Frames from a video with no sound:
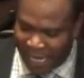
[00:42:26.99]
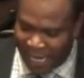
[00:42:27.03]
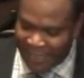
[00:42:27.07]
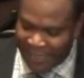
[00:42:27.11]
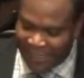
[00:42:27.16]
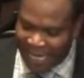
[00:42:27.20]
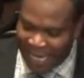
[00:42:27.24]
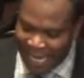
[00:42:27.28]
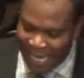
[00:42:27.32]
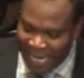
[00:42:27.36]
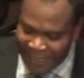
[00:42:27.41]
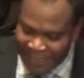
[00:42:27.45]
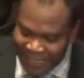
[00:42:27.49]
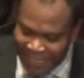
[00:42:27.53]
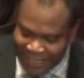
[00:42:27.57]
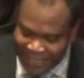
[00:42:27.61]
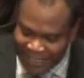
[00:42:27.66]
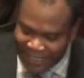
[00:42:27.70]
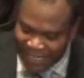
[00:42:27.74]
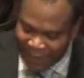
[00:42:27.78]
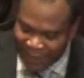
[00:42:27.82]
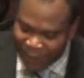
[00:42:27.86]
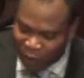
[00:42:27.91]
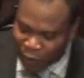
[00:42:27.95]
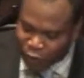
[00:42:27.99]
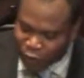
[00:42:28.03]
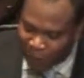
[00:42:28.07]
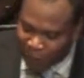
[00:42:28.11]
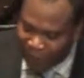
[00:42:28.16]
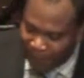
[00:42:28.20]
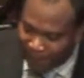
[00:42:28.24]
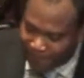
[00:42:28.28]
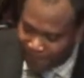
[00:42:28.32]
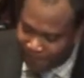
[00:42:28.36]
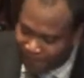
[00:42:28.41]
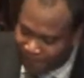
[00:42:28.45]
And the angel said unto
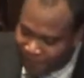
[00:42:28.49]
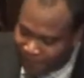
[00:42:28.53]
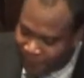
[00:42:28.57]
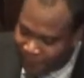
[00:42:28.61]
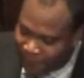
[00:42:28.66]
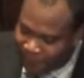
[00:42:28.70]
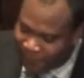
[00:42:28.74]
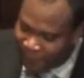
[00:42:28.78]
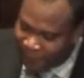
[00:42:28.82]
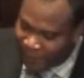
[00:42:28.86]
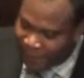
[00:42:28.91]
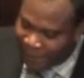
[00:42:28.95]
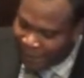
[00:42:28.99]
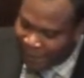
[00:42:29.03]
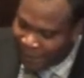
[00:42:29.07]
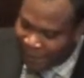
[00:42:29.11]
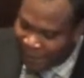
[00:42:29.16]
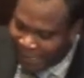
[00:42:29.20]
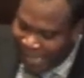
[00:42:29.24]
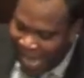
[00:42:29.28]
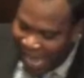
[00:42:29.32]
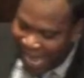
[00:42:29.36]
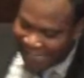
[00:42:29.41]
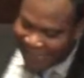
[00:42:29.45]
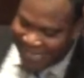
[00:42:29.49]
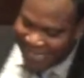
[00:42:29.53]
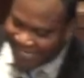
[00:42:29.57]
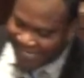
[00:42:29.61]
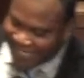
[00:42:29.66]
him, guide